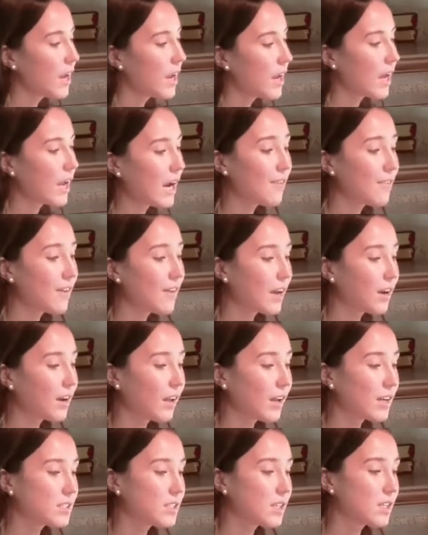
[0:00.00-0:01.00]
and I've
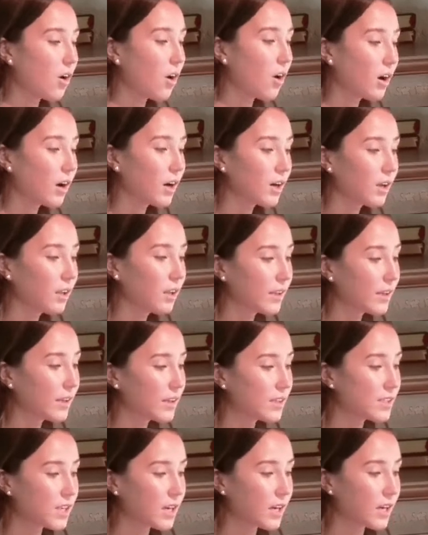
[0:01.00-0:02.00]
analyzed the art,
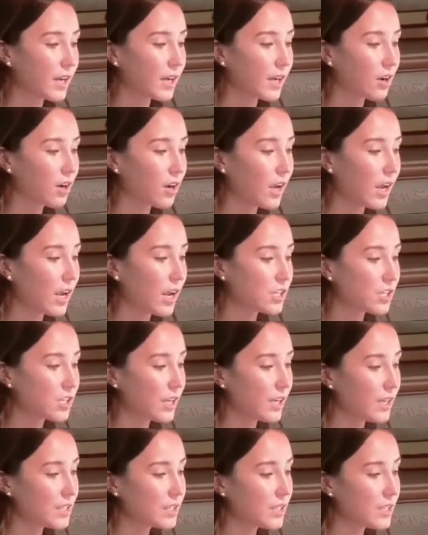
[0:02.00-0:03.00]
literature, and
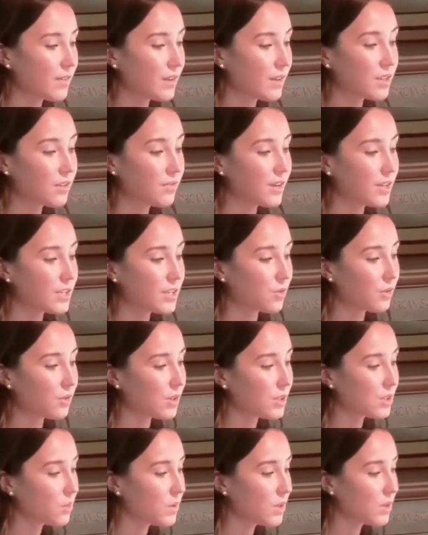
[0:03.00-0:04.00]
creations of
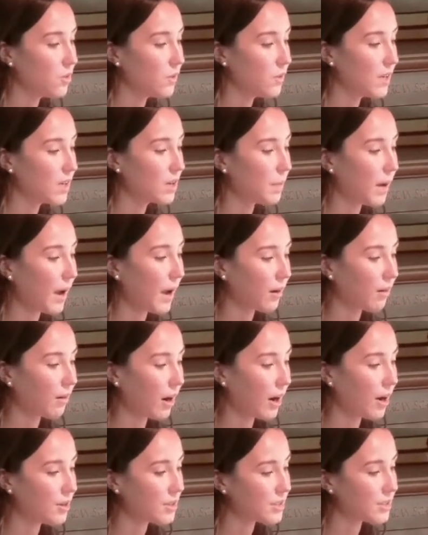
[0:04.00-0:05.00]
individuals with unique
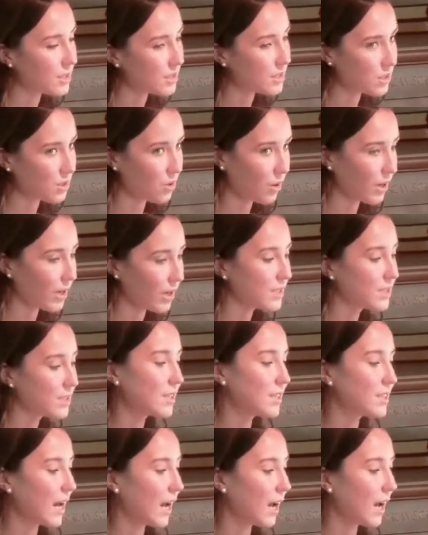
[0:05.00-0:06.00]
backgrounds and stories
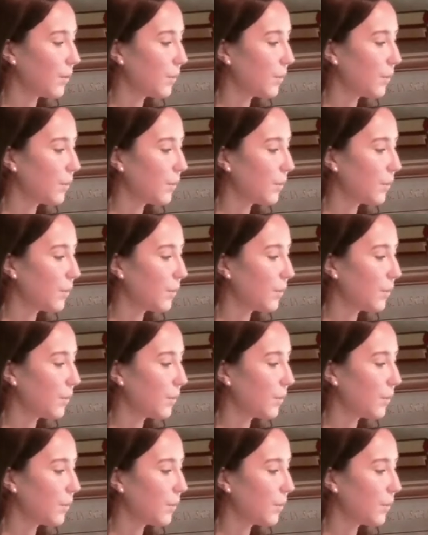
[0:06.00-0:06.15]
to tell.